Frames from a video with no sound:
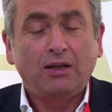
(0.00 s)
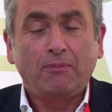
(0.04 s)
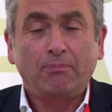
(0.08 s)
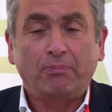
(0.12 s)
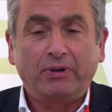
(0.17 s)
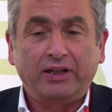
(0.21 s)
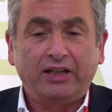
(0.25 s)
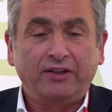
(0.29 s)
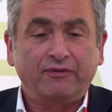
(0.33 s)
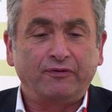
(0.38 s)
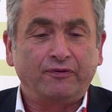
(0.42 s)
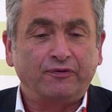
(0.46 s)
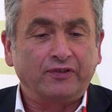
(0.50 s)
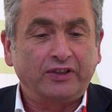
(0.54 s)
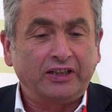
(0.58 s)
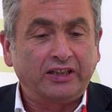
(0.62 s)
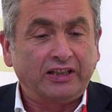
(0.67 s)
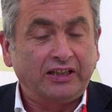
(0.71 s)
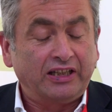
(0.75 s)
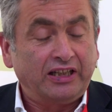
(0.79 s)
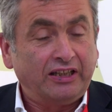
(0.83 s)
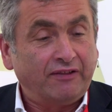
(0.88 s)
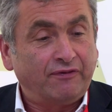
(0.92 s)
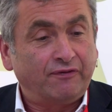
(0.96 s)
But
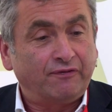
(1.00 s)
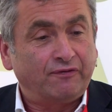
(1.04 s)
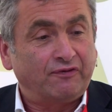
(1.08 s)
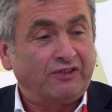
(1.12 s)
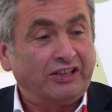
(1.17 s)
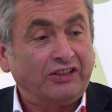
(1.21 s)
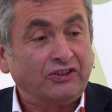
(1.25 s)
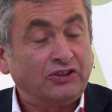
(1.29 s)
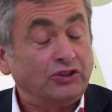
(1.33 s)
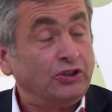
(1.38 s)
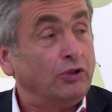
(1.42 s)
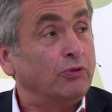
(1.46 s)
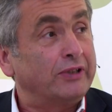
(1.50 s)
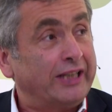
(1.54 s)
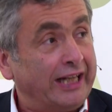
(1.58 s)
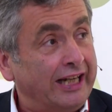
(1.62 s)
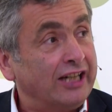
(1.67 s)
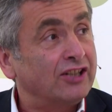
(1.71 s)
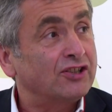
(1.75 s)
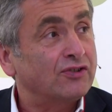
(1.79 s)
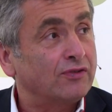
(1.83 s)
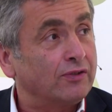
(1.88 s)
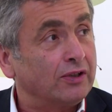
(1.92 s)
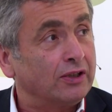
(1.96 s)
if there's no
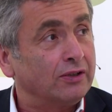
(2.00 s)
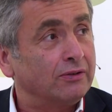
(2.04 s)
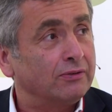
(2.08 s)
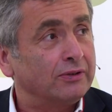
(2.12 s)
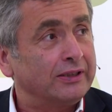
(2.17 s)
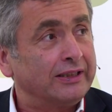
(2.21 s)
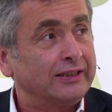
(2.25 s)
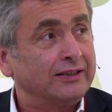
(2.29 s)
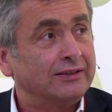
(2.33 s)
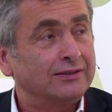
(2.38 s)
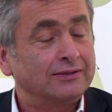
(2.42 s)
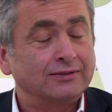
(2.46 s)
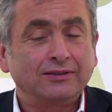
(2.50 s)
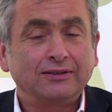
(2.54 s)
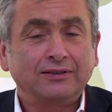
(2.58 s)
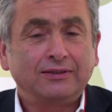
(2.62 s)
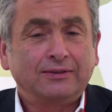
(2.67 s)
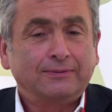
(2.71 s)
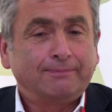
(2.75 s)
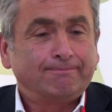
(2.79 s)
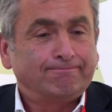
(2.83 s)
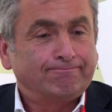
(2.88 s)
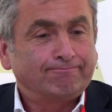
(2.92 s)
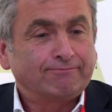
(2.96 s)
cash flow, then,
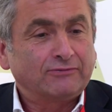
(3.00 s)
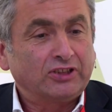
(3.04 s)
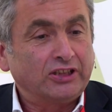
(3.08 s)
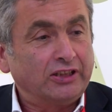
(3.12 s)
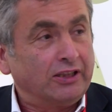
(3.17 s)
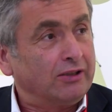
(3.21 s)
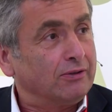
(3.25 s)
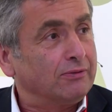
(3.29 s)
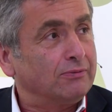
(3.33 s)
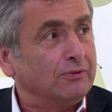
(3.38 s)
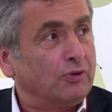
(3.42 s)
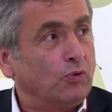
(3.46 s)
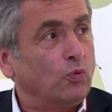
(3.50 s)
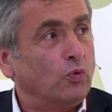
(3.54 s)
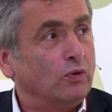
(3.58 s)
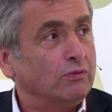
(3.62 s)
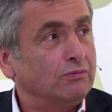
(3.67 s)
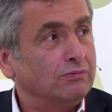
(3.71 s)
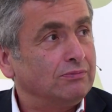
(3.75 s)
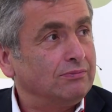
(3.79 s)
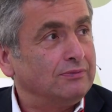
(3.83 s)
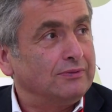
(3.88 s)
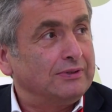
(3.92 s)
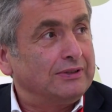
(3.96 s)
you know,
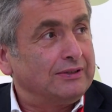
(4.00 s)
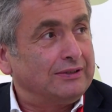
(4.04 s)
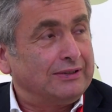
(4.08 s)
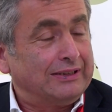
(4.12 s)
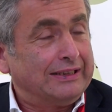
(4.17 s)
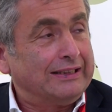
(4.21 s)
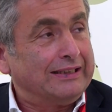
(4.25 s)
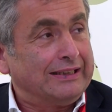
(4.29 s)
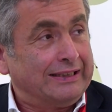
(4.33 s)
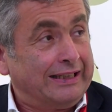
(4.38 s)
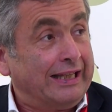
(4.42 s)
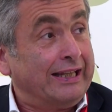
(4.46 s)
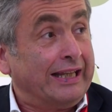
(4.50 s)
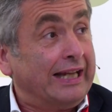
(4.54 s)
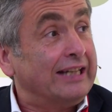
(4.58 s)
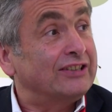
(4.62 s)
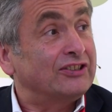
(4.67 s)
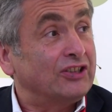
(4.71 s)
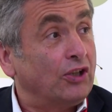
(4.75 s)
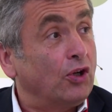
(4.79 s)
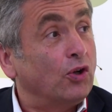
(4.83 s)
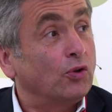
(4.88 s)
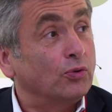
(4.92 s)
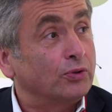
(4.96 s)
then
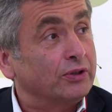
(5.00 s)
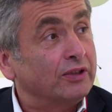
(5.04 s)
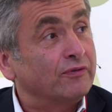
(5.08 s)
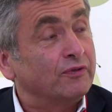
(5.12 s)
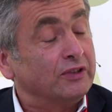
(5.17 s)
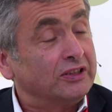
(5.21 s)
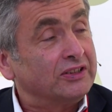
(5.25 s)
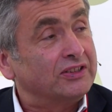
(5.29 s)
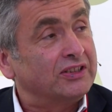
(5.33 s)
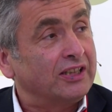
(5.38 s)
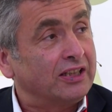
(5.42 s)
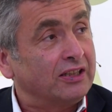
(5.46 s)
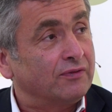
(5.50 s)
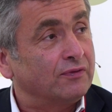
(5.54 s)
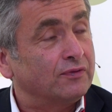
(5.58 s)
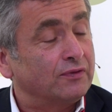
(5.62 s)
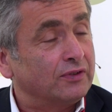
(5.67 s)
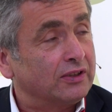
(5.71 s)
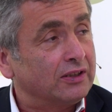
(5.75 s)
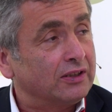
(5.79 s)
that's a whole different set of